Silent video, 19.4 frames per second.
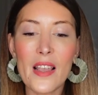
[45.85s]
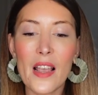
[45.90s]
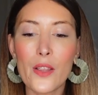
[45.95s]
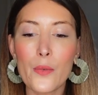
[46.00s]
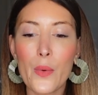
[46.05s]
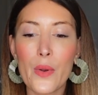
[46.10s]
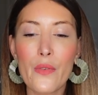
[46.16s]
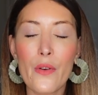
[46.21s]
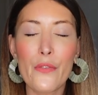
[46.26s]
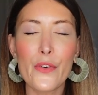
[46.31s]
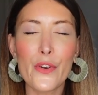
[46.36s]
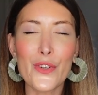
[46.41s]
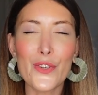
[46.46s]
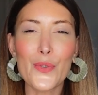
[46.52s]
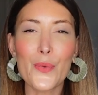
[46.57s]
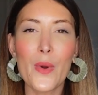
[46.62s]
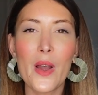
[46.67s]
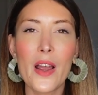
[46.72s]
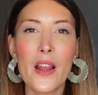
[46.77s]
start with the
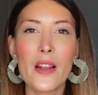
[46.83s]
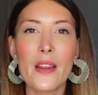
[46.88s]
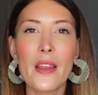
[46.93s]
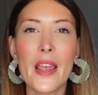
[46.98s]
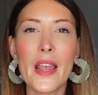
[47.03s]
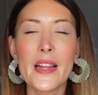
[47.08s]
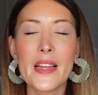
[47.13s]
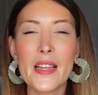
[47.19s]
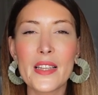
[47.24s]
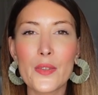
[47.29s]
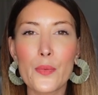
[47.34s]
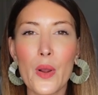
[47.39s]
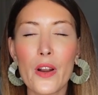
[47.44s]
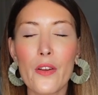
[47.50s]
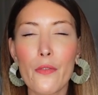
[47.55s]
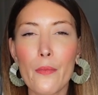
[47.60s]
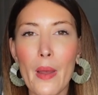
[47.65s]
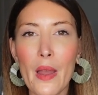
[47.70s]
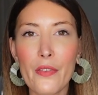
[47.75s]
first one, and it's
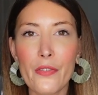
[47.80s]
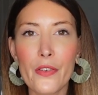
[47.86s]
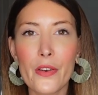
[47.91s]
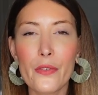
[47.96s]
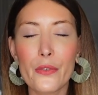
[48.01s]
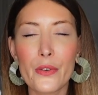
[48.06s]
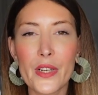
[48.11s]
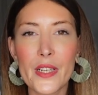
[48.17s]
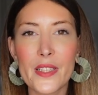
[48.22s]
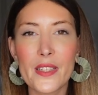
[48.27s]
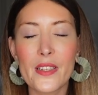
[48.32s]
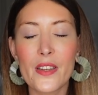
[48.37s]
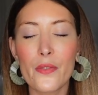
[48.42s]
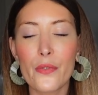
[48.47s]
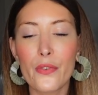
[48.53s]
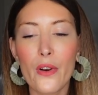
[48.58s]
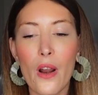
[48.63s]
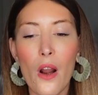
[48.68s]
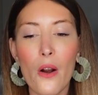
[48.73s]
one of my favorite
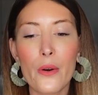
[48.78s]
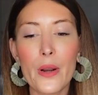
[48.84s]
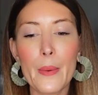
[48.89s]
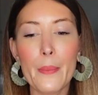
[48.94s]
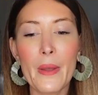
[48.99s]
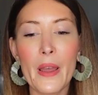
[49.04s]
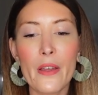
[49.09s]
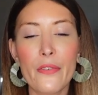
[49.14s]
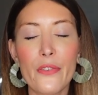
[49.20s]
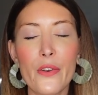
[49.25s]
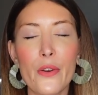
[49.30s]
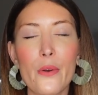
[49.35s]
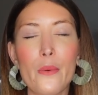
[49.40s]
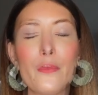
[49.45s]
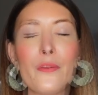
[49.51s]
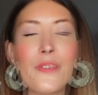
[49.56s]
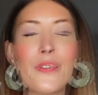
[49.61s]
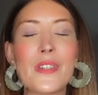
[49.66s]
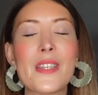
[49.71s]
flowery
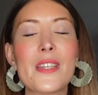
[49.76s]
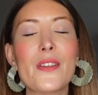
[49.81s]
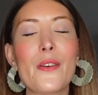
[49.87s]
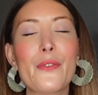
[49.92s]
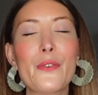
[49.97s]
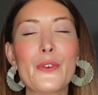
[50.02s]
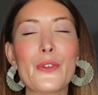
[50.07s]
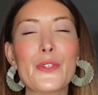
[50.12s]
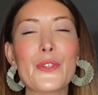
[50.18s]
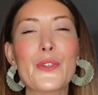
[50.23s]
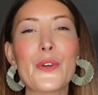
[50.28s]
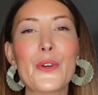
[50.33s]
perfume. This is of course